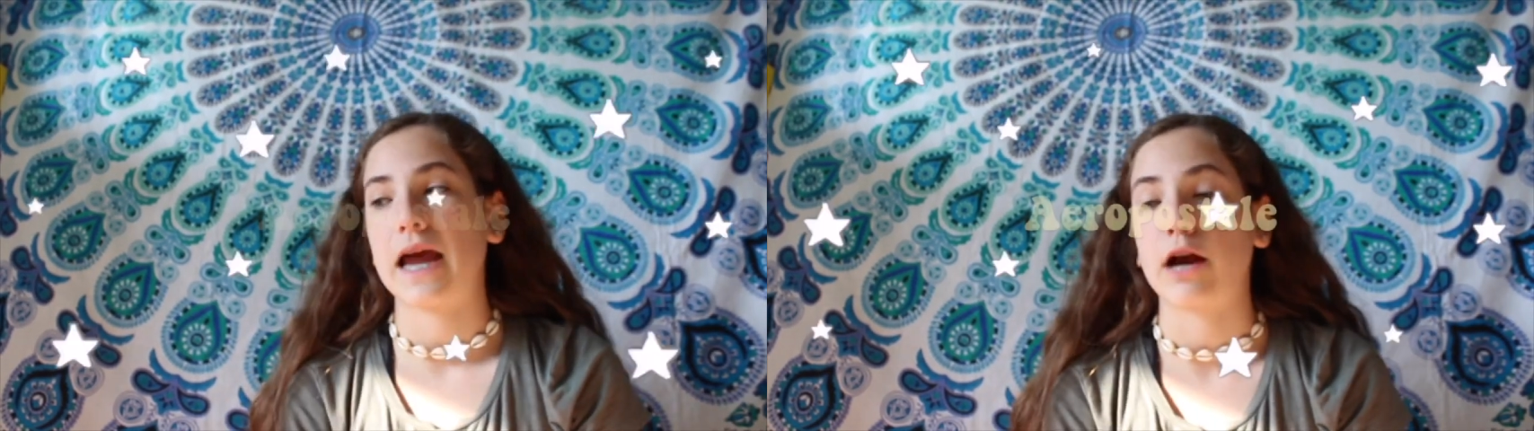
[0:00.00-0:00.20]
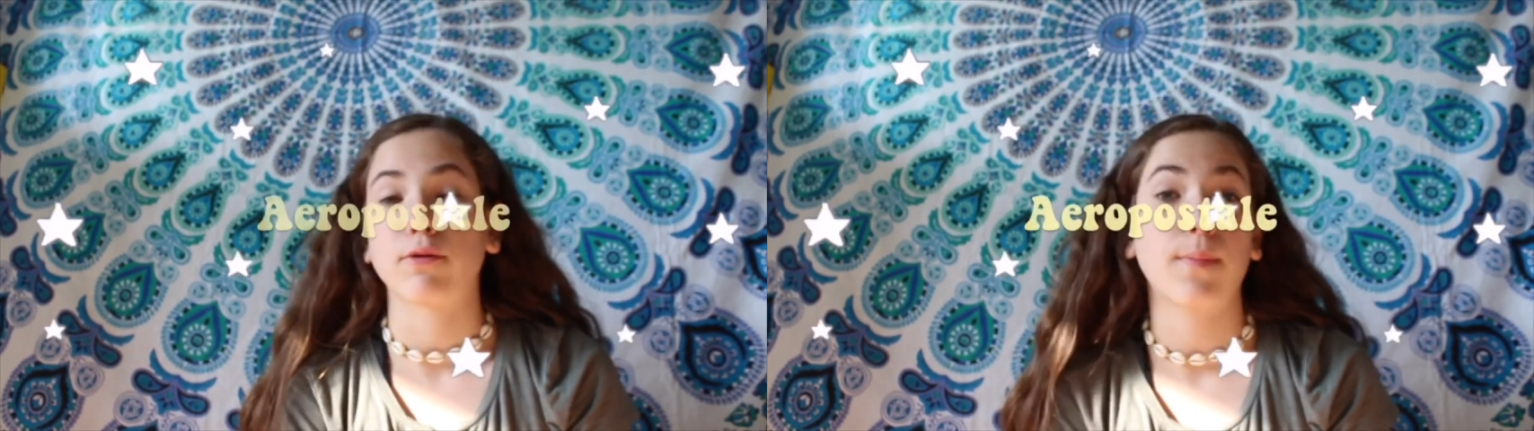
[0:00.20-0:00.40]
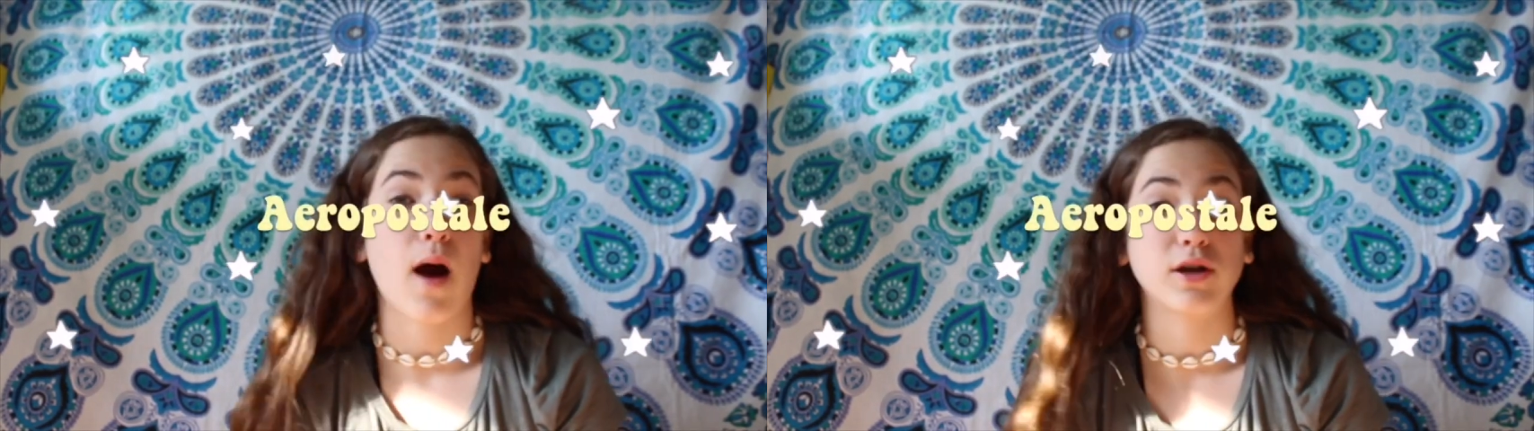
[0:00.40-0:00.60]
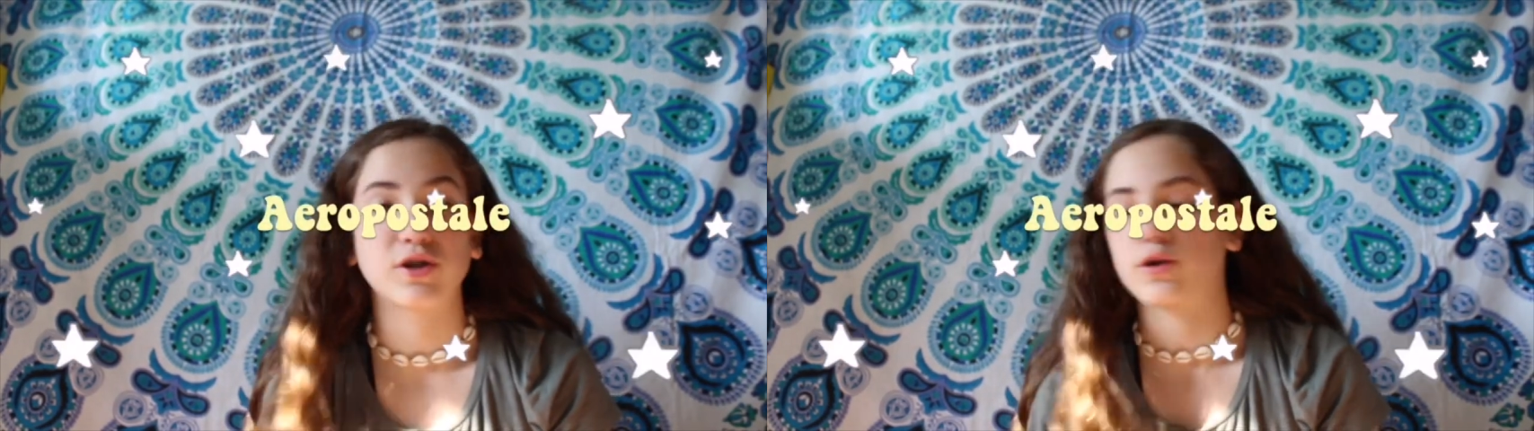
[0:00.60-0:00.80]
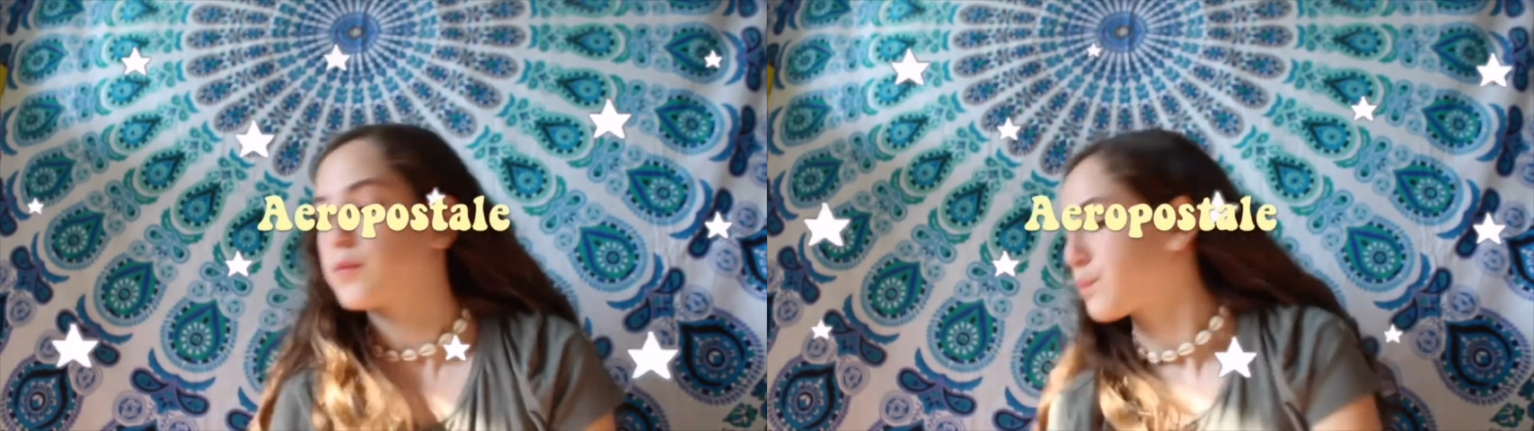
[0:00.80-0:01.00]

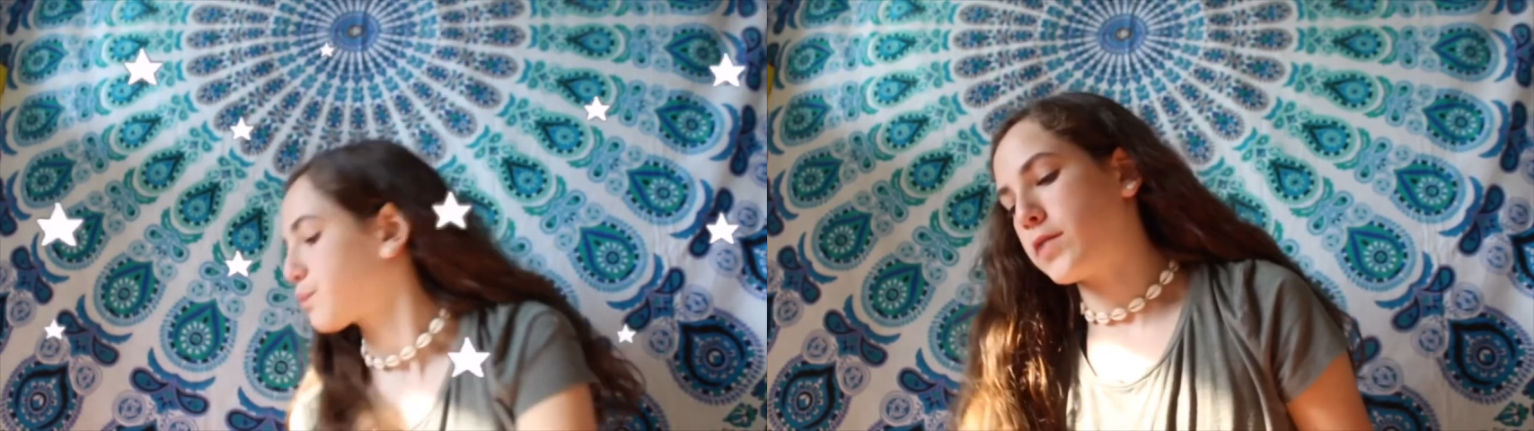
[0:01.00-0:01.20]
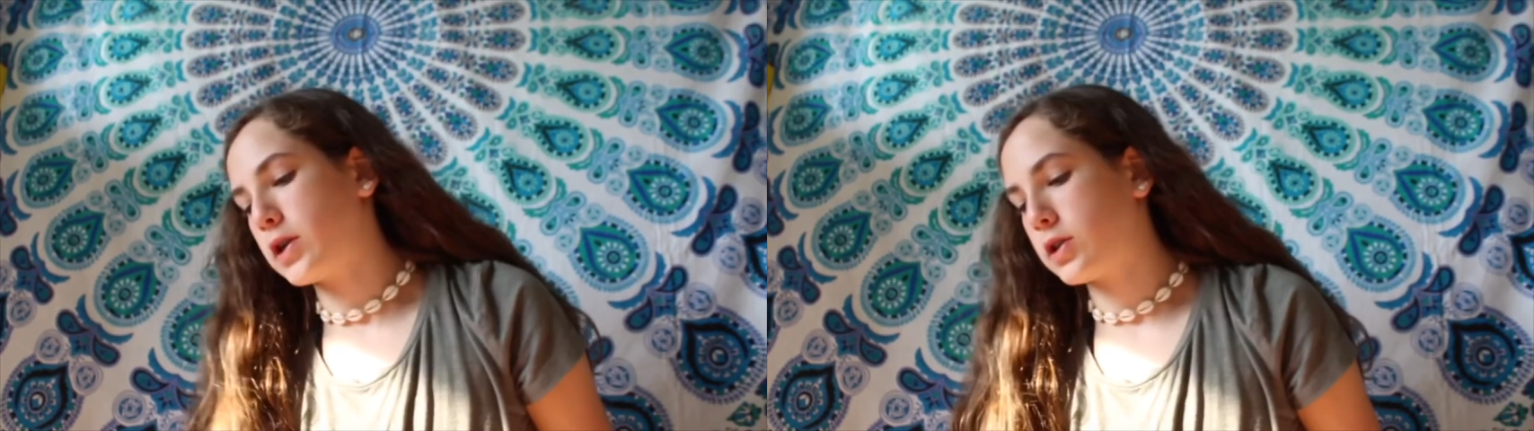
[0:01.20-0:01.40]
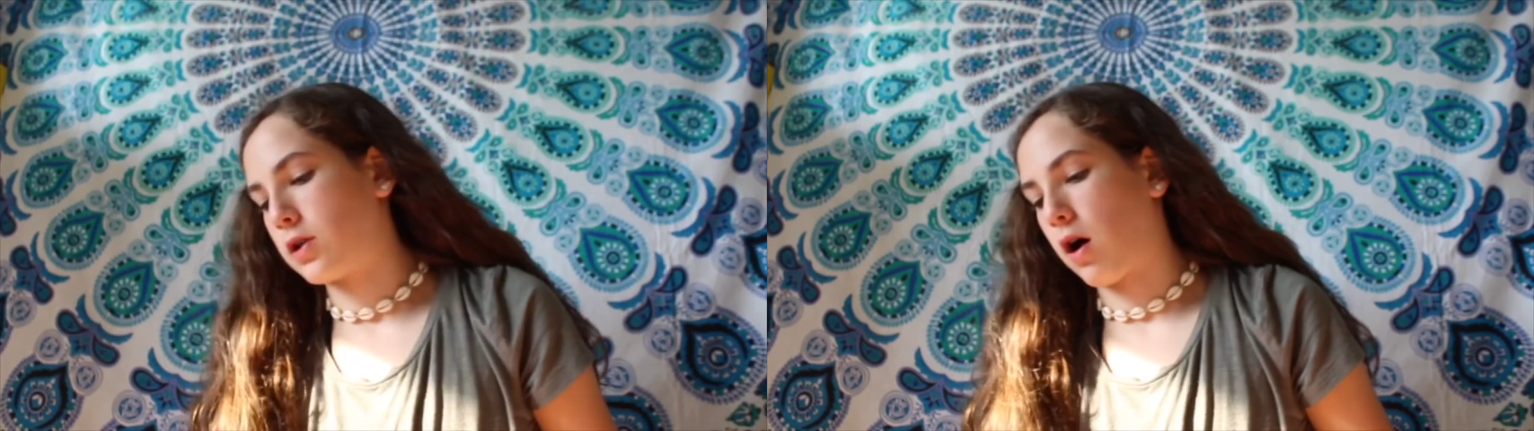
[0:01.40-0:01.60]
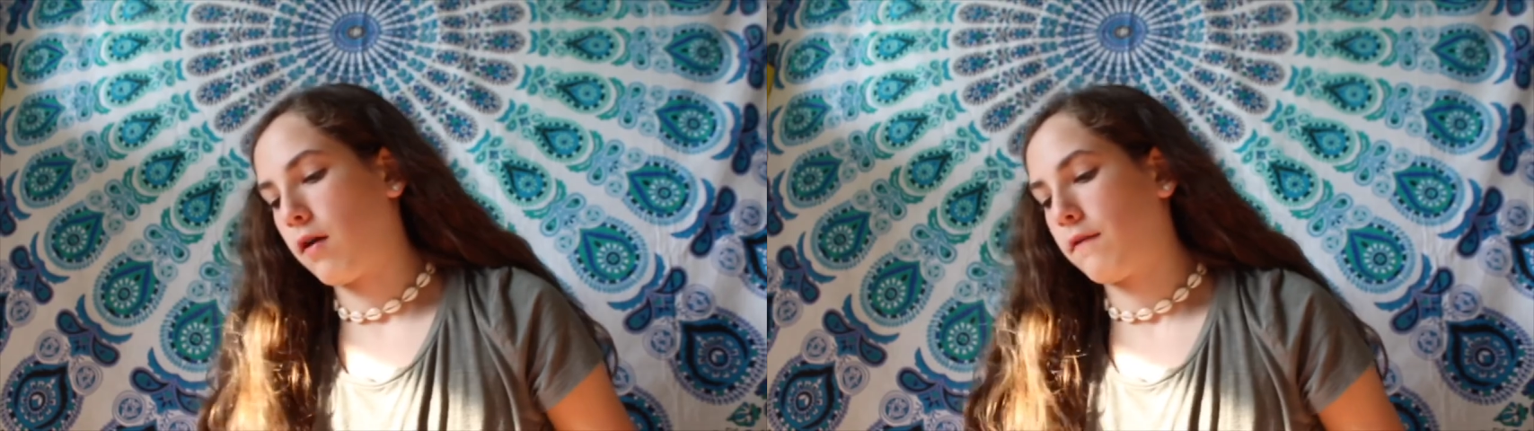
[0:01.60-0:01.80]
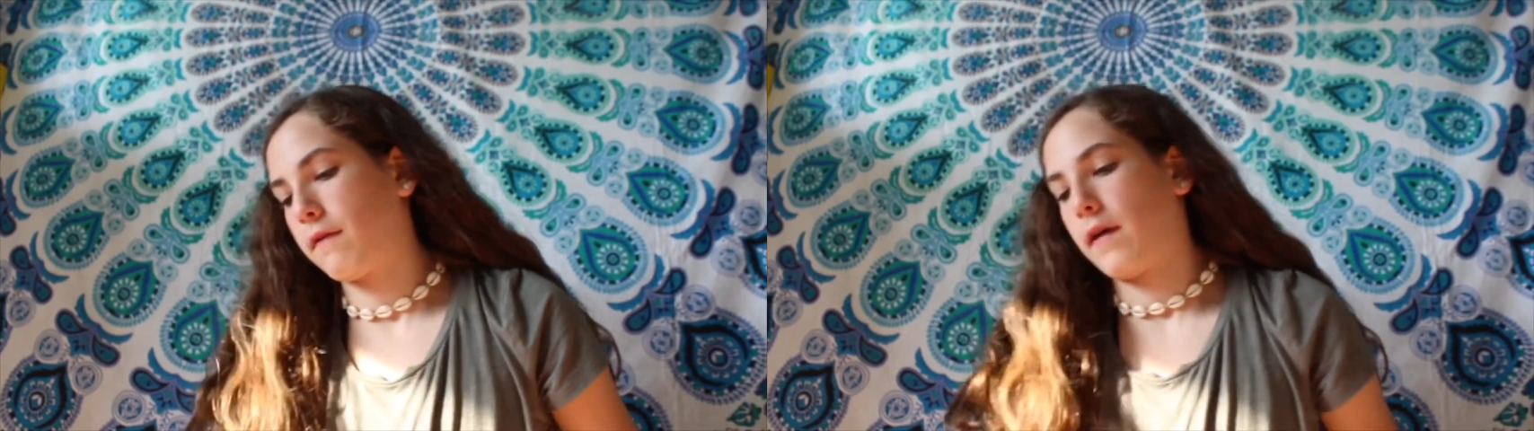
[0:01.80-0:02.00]
Aeropostale. First
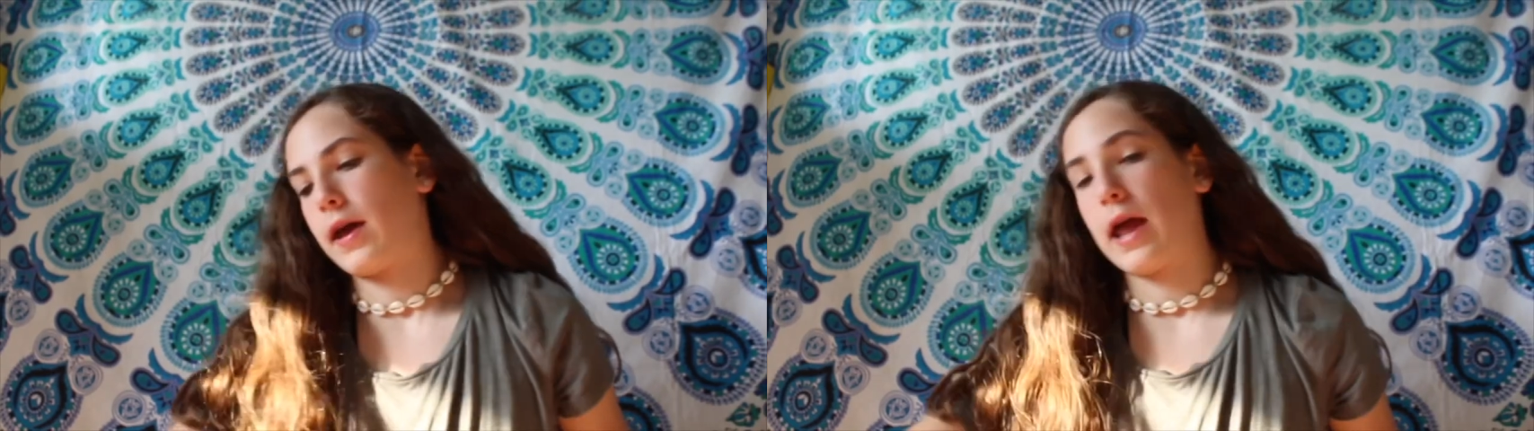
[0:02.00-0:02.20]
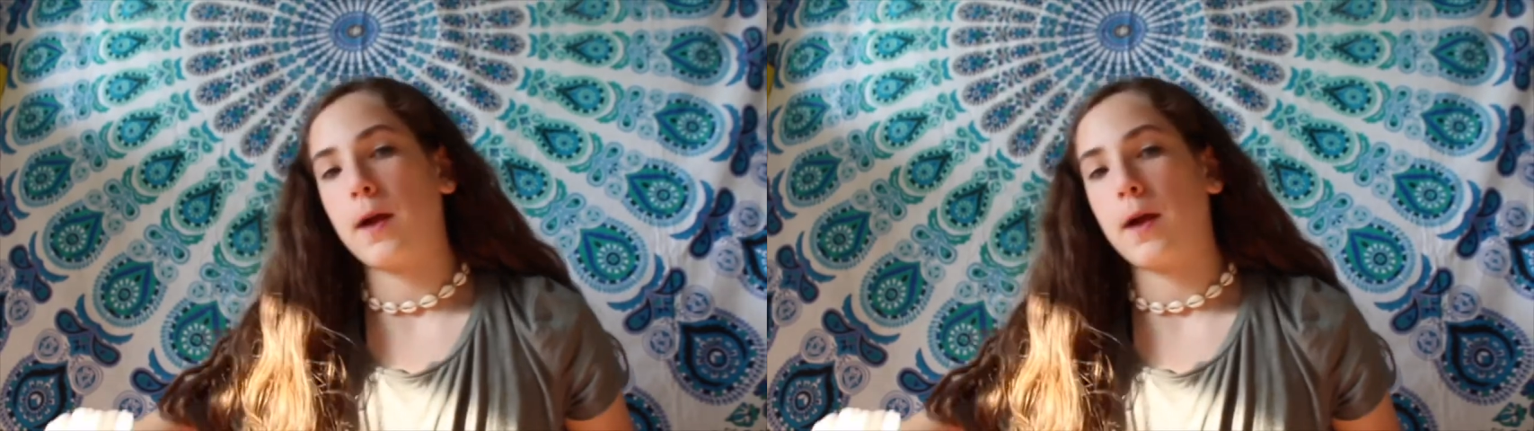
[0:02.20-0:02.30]
off, at